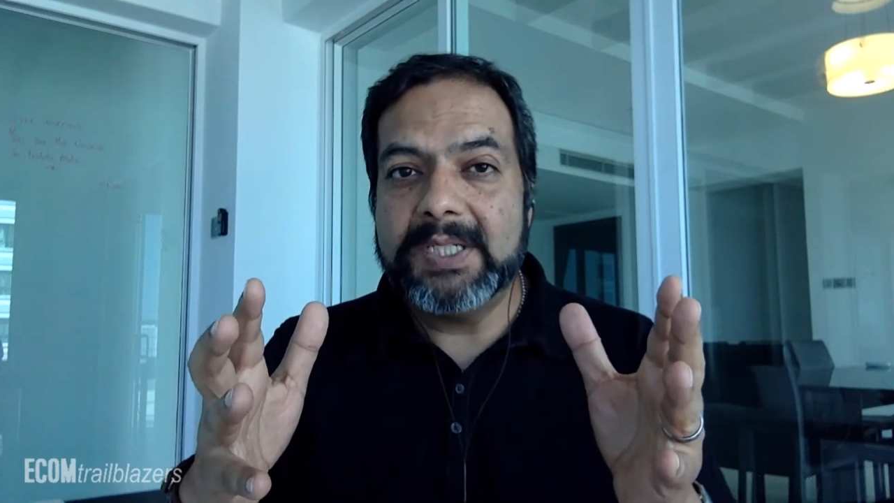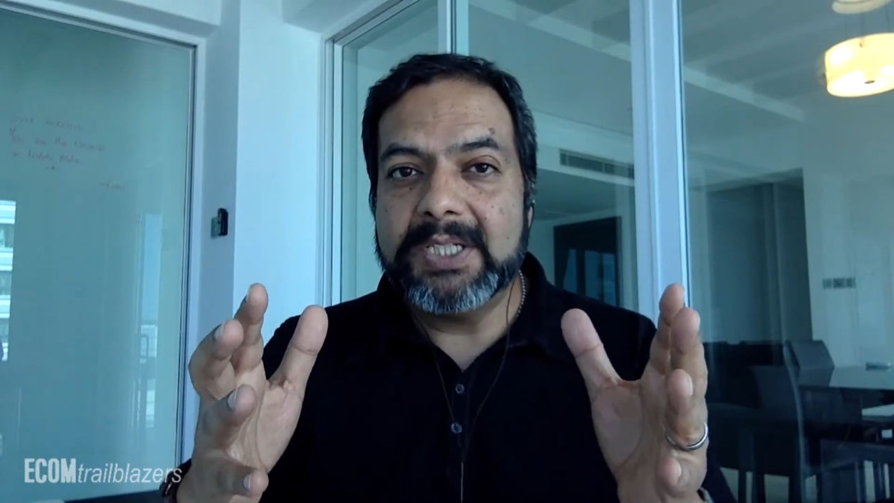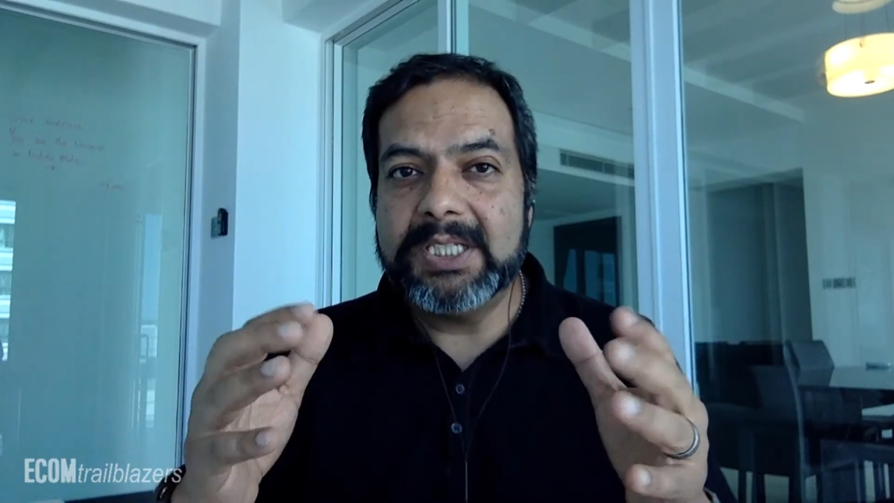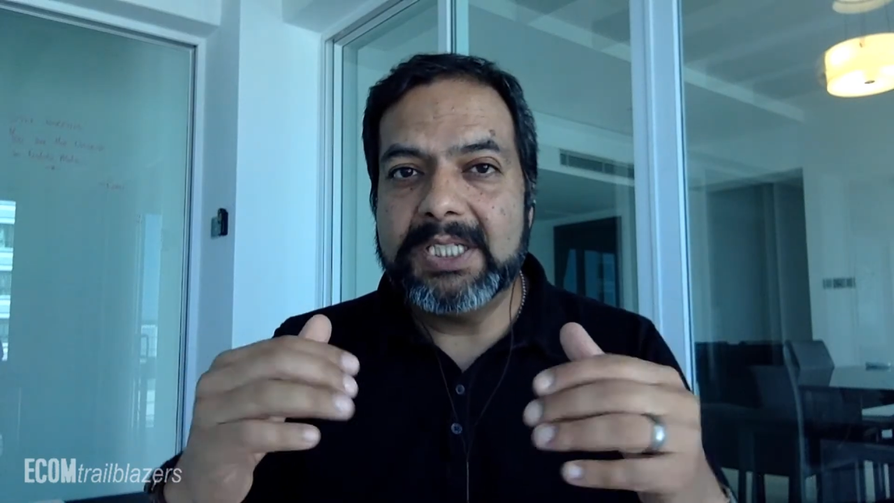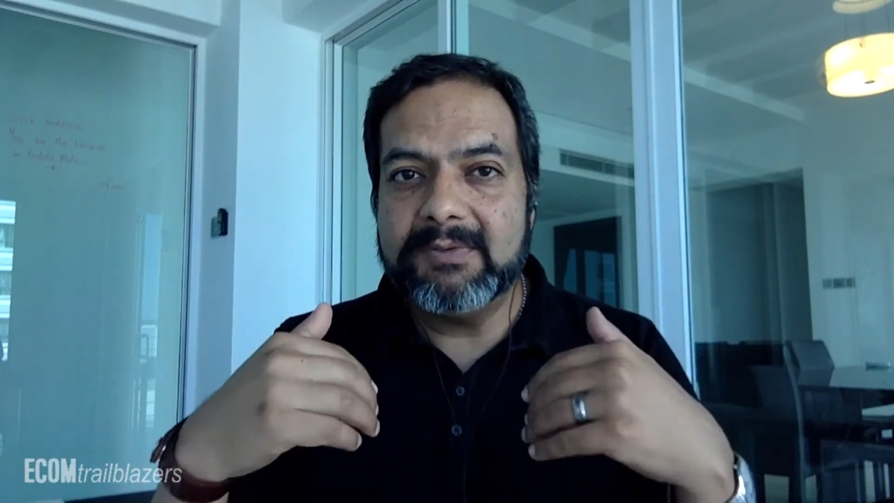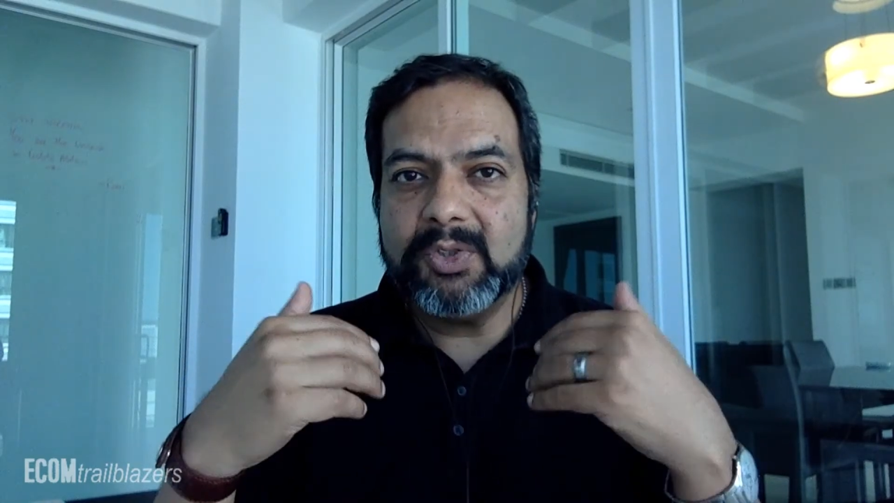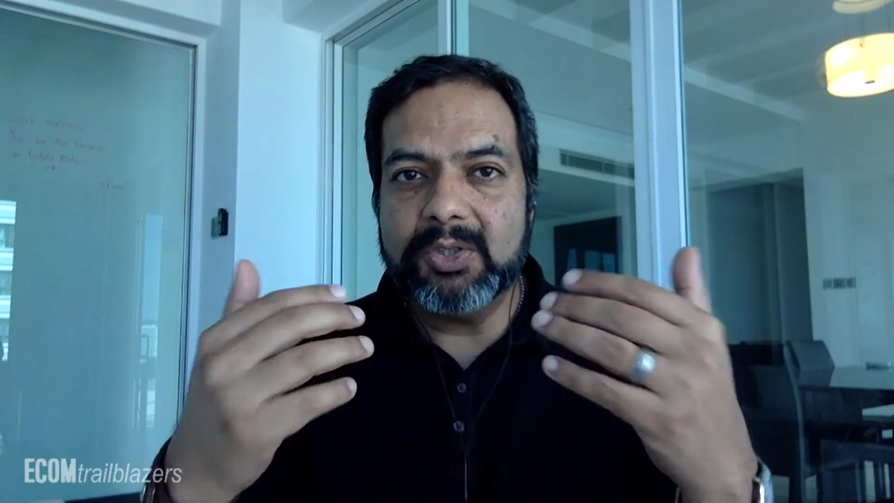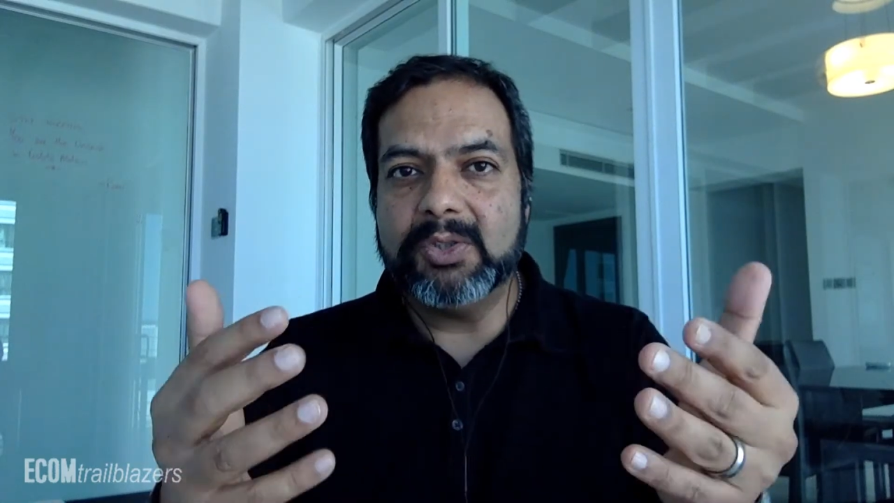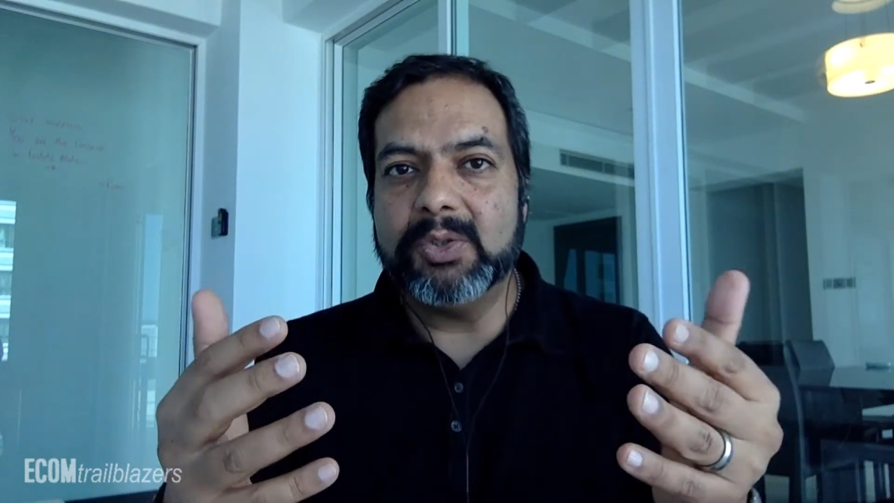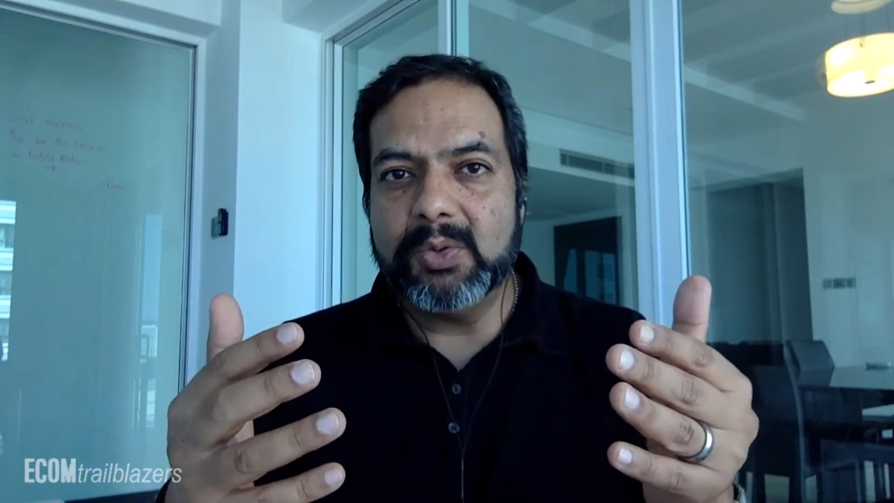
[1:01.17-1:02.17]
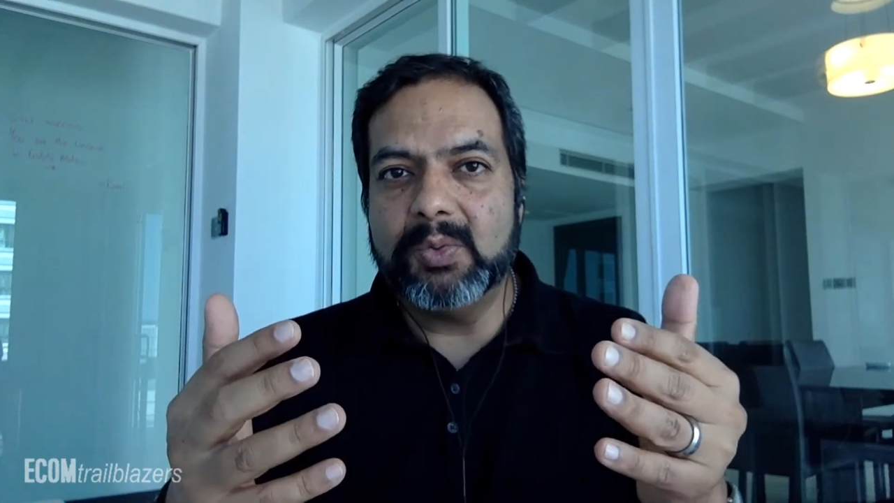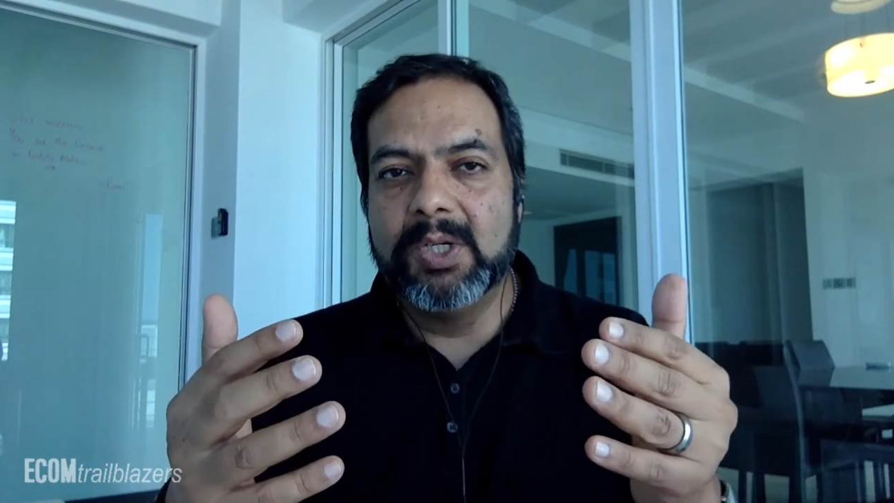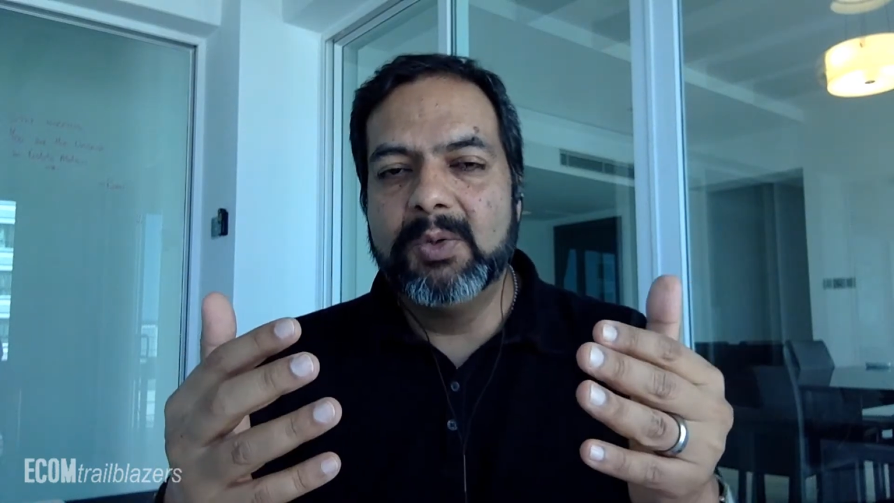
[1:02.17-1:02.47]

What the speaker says: to give to you